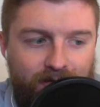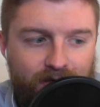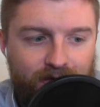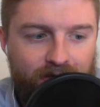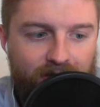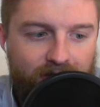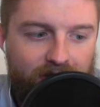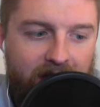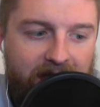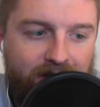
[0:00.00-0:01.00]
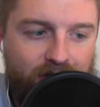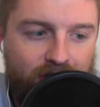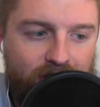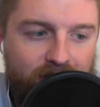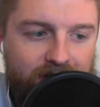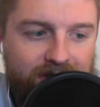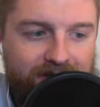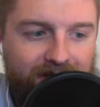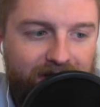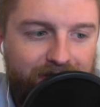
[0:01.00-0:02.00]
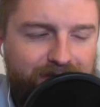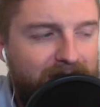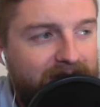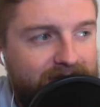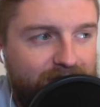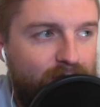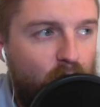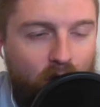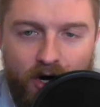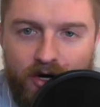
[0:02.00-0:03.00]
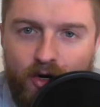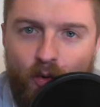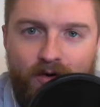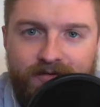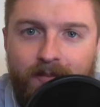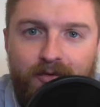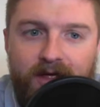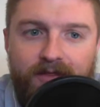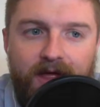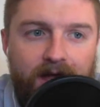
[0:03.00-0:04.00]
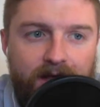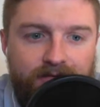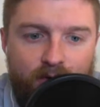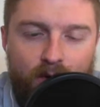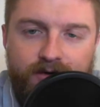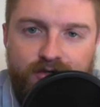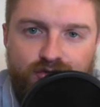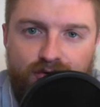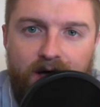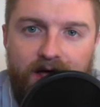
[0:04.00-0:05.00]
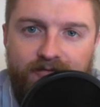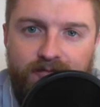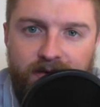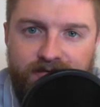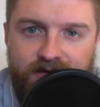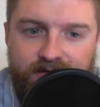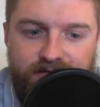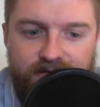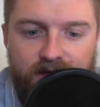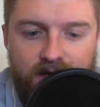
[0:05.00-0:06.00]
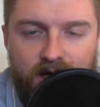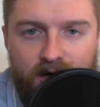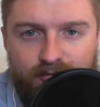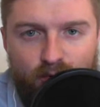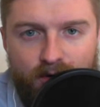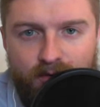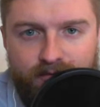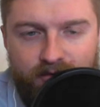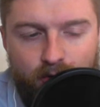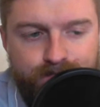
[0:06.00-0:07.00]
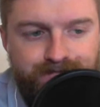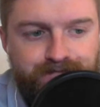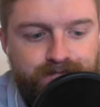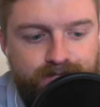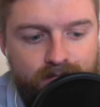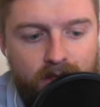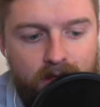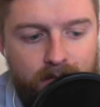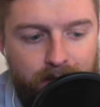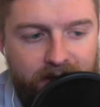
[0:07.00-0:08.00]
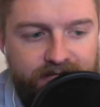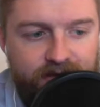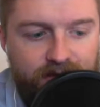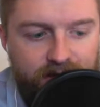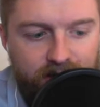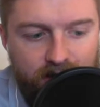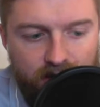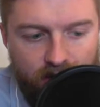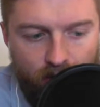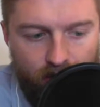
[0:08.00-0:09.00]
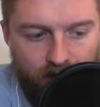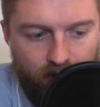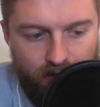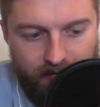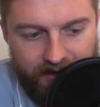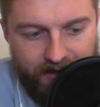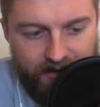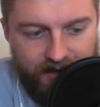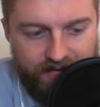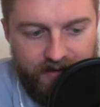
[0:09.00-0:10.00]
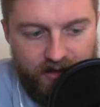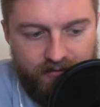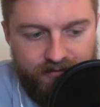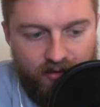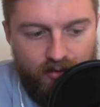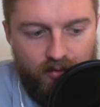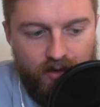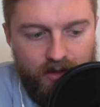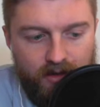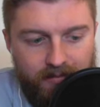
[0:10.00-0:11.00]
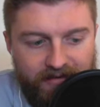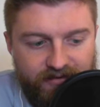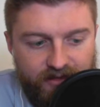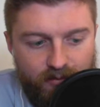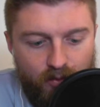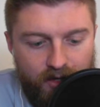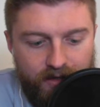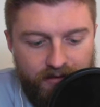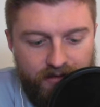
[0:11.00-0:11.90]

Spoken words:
your anchor piece of work, or something that is going to drive business for you. So basically, what am I getting at there? So basically what